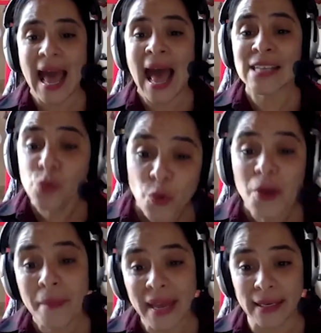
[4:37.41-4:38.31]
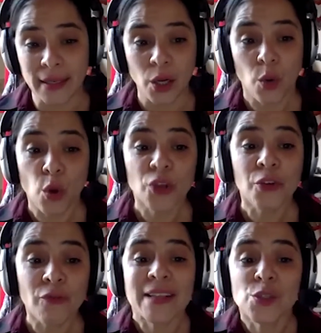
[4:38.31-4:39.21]
as women won the
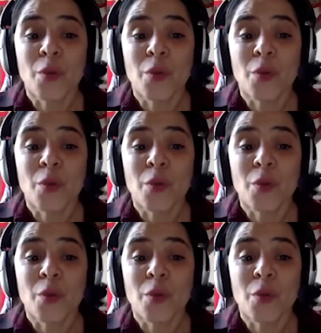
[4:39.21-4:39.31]
rights